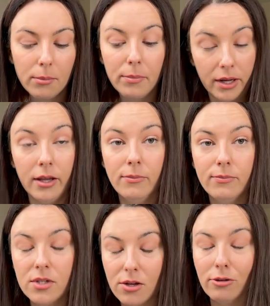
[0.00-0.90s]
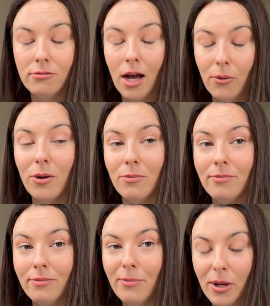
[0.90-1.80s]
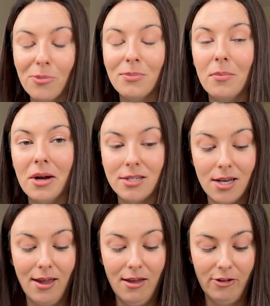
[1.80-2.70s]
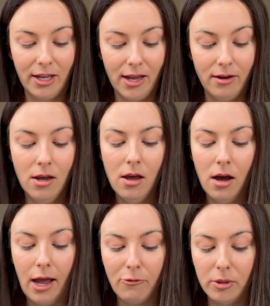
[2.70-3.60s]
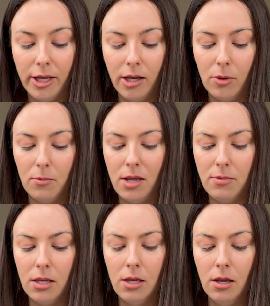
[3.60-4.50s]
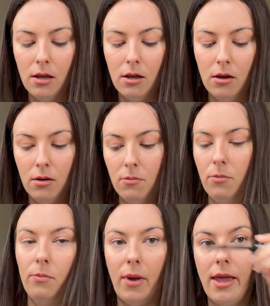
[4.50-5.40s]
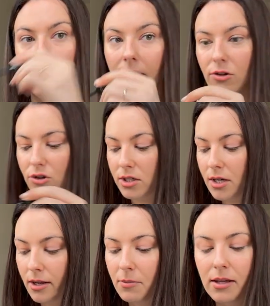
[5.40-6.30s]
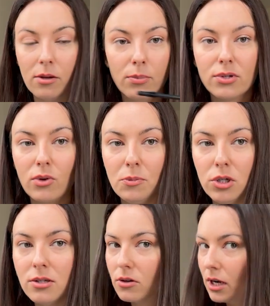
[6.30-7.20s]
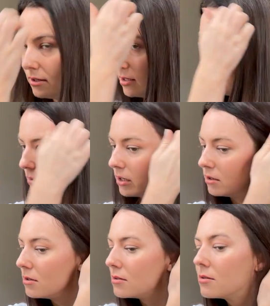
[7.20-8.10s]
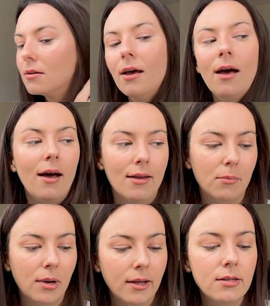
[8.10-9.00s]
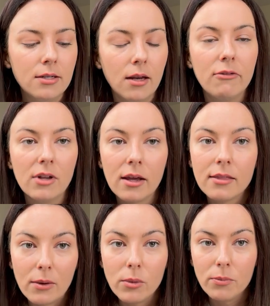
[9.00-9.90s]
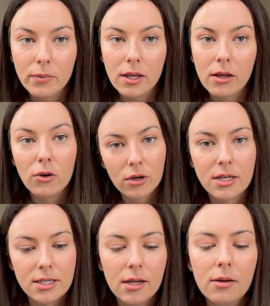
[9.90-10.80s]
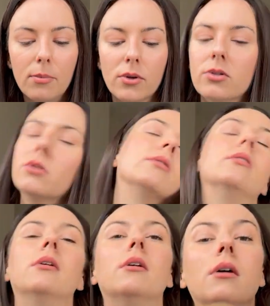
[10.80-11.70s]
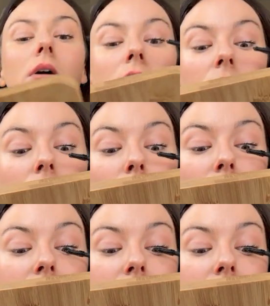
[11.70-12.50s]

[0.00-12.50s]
Bye. So I want to pick up my pair today if I can. I have been thinking about maybe paying extra to like make them prescription sunglasses, because I am blind and I feel like that would be a good idea, but we'll